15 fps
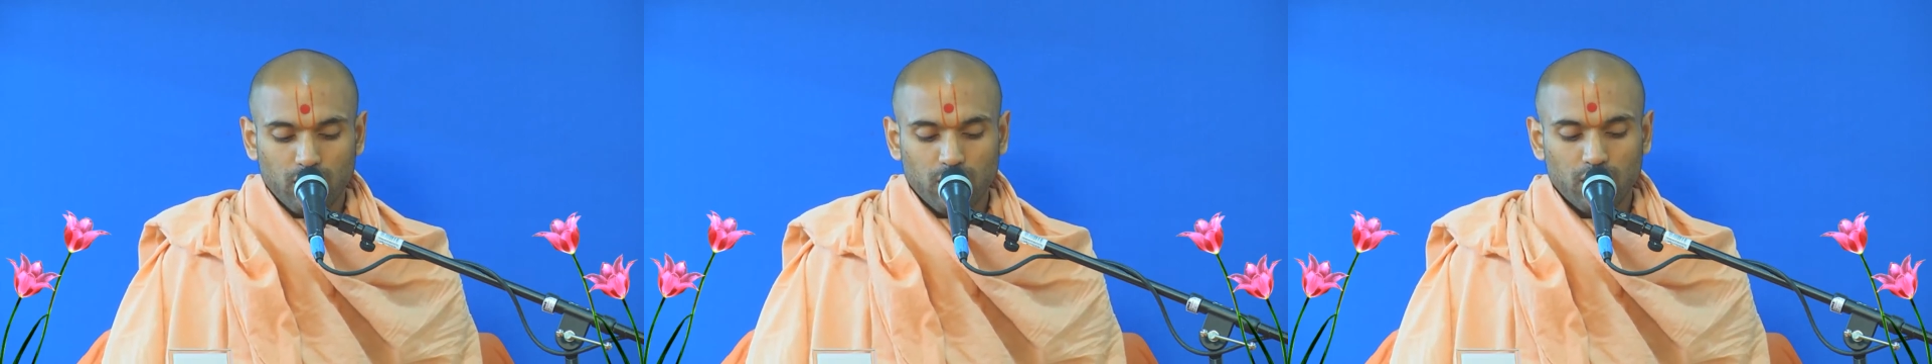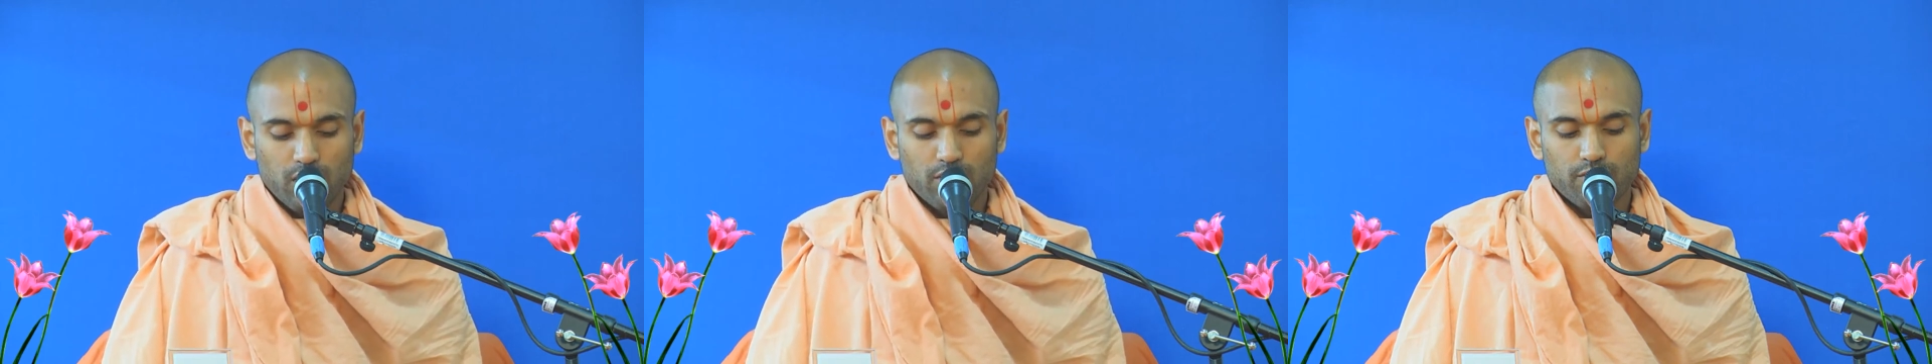
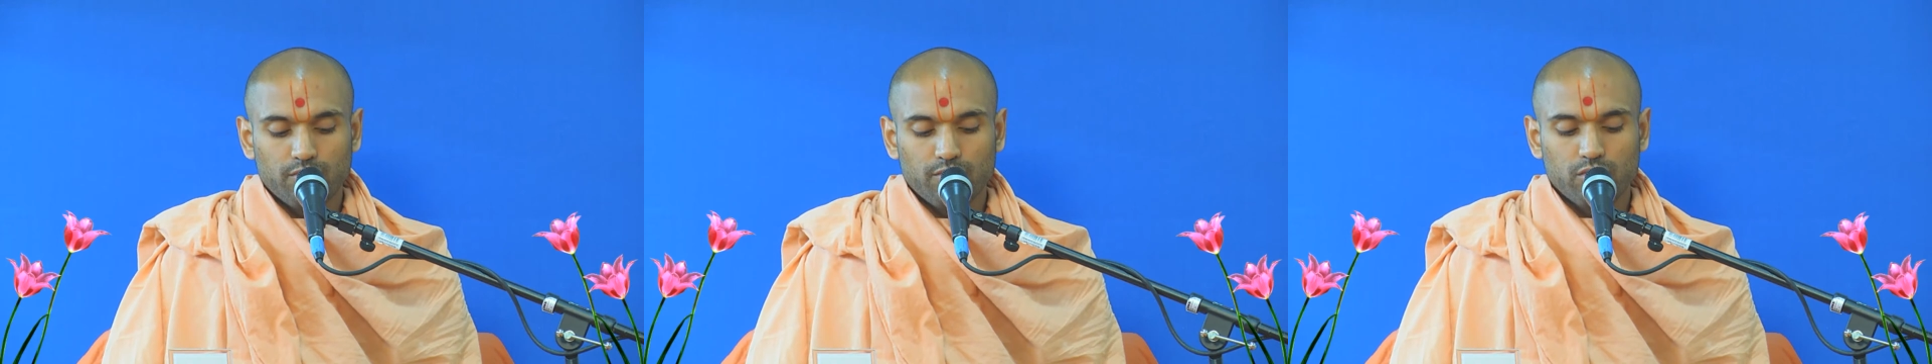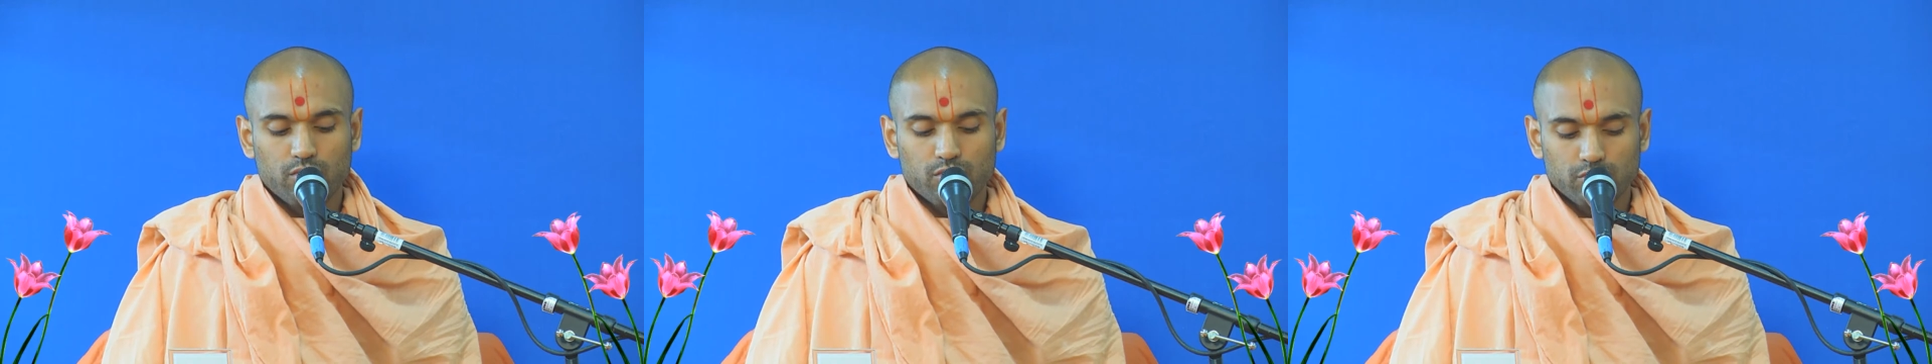was a
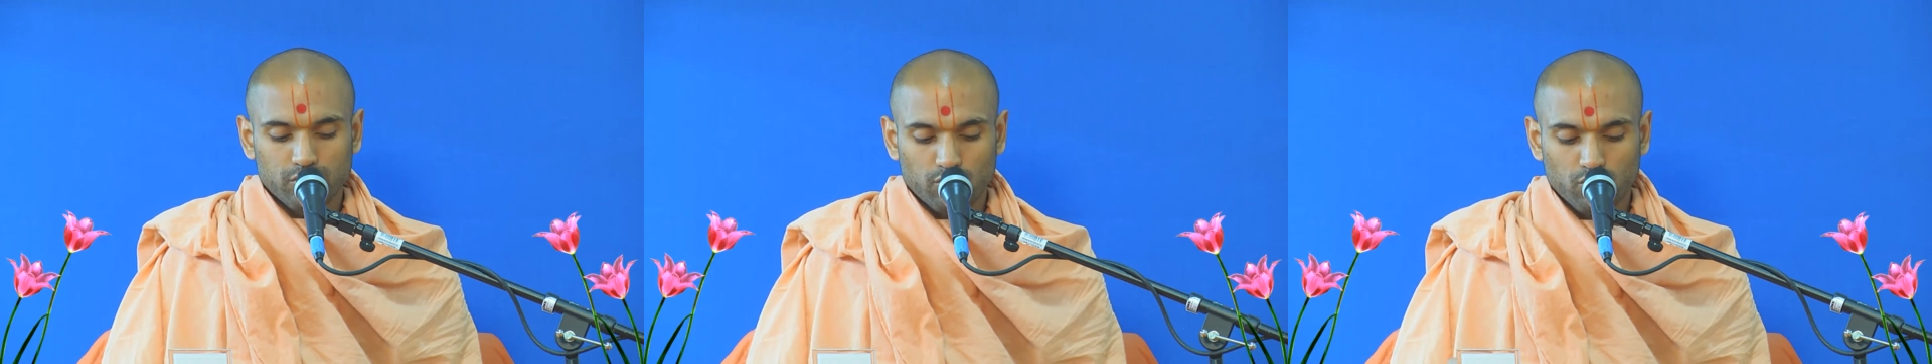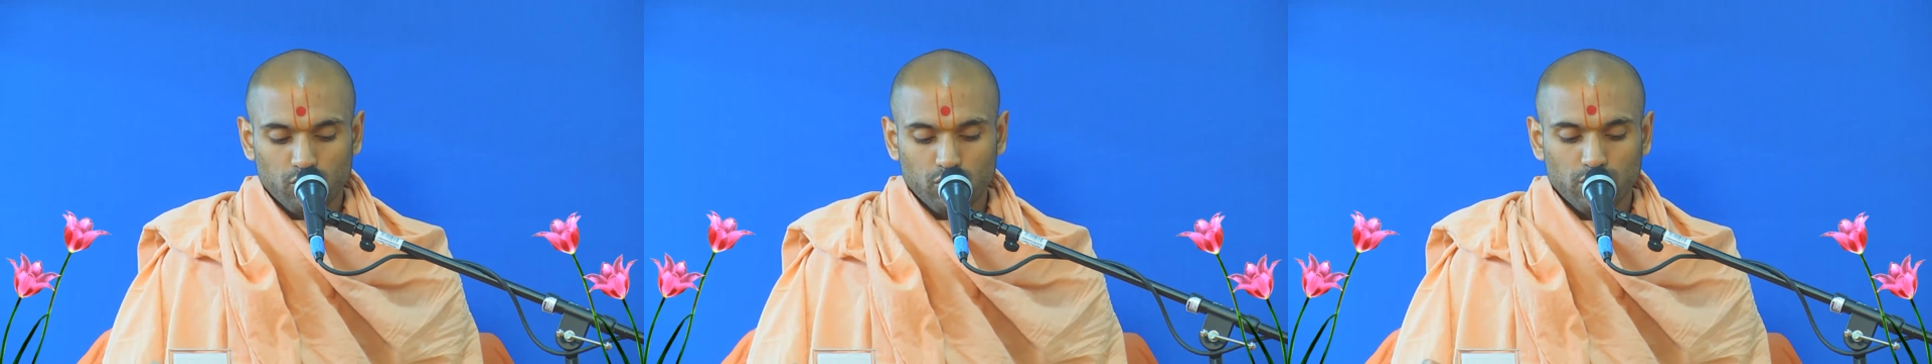ruler of
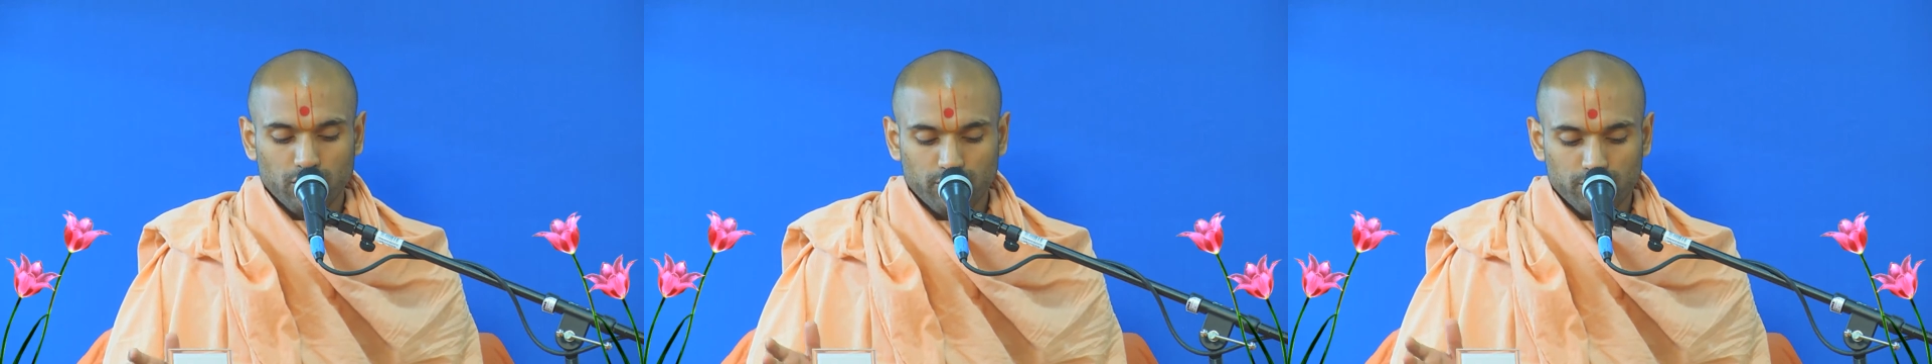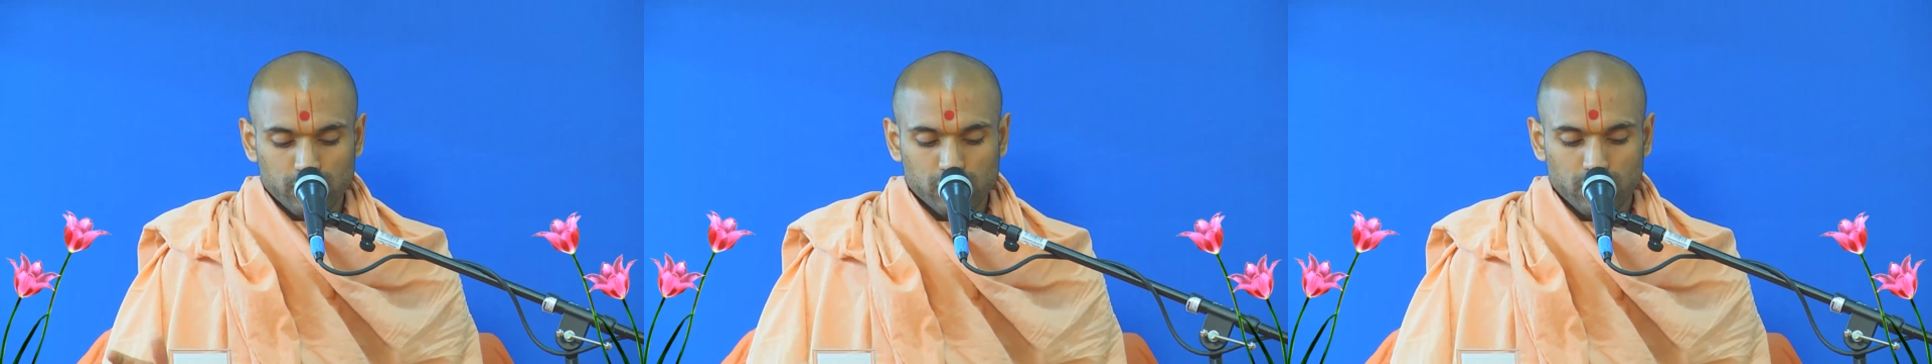Vishnagar,